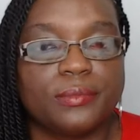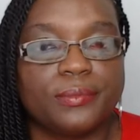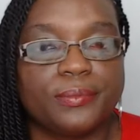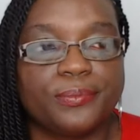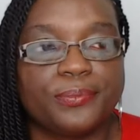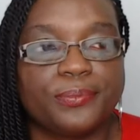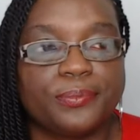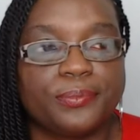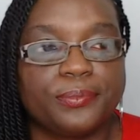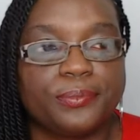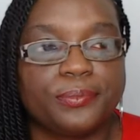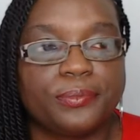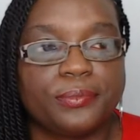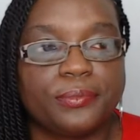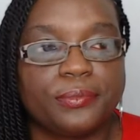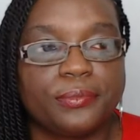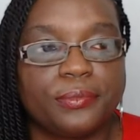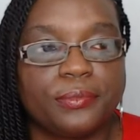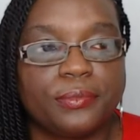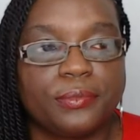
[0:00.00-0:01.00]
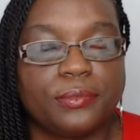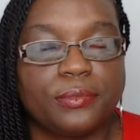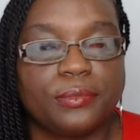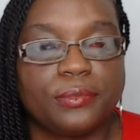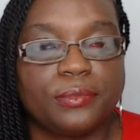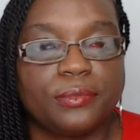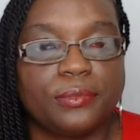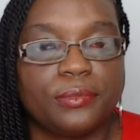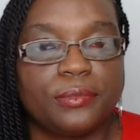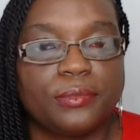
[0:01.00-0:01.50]

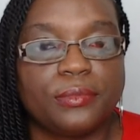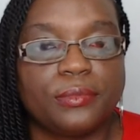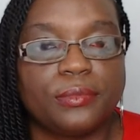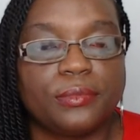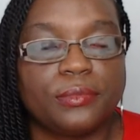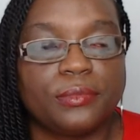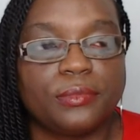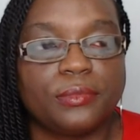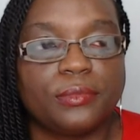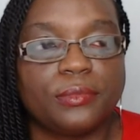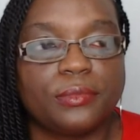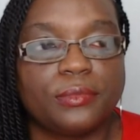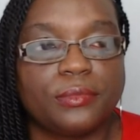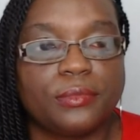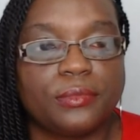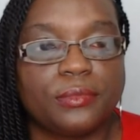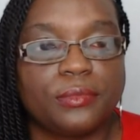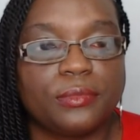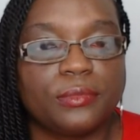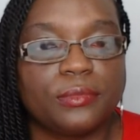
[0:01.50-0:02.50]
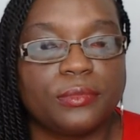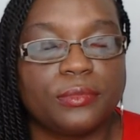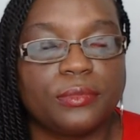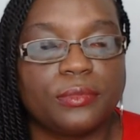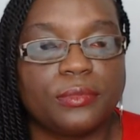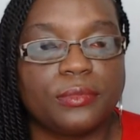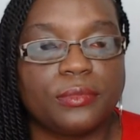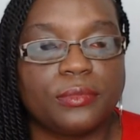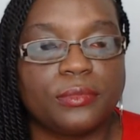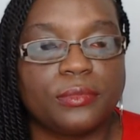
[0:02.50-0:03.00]

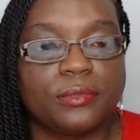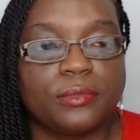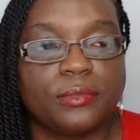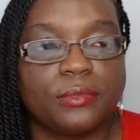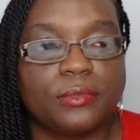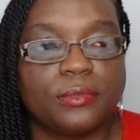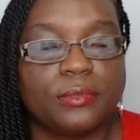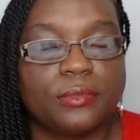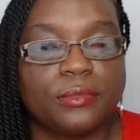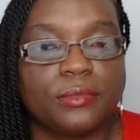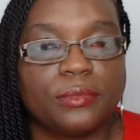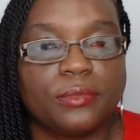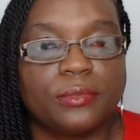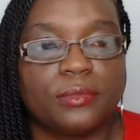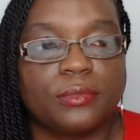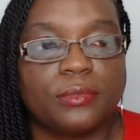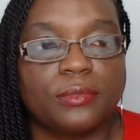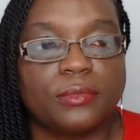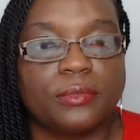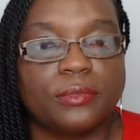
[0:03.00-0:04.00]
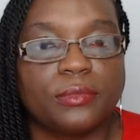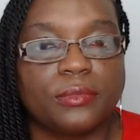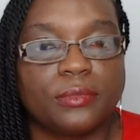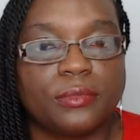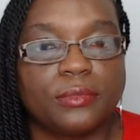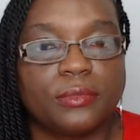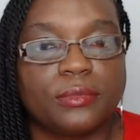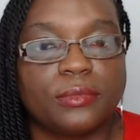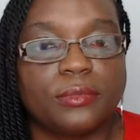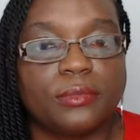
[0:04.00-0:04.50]

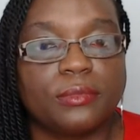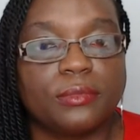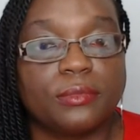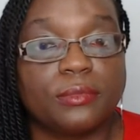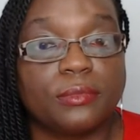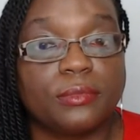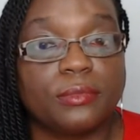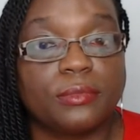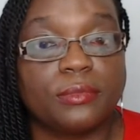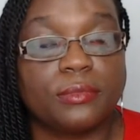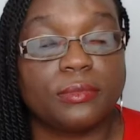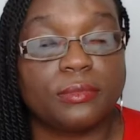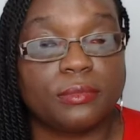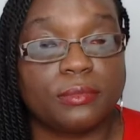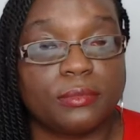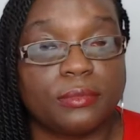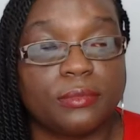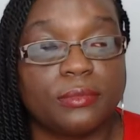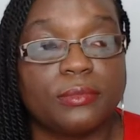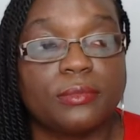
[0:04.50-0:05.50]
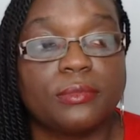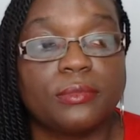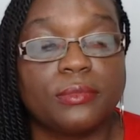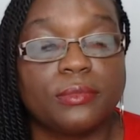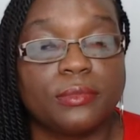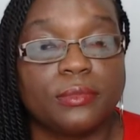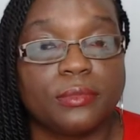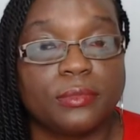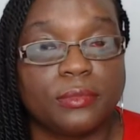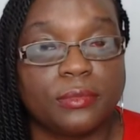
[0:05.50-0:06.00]

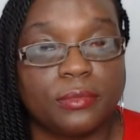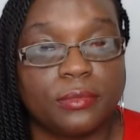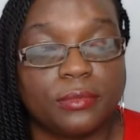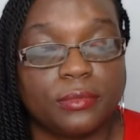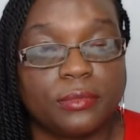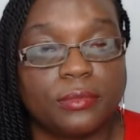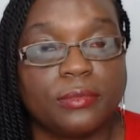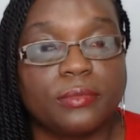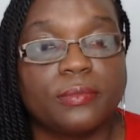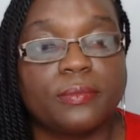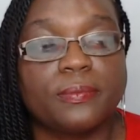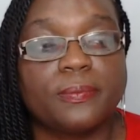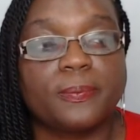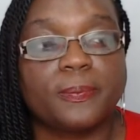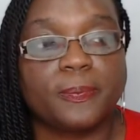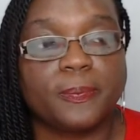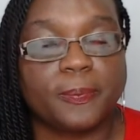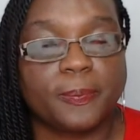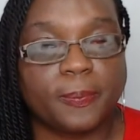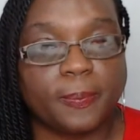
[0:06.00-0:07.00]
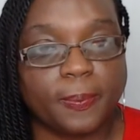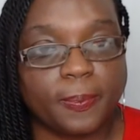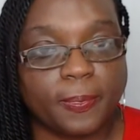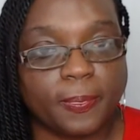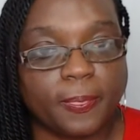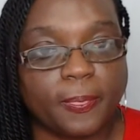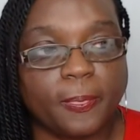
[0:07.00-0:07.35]
This person isn't speaking.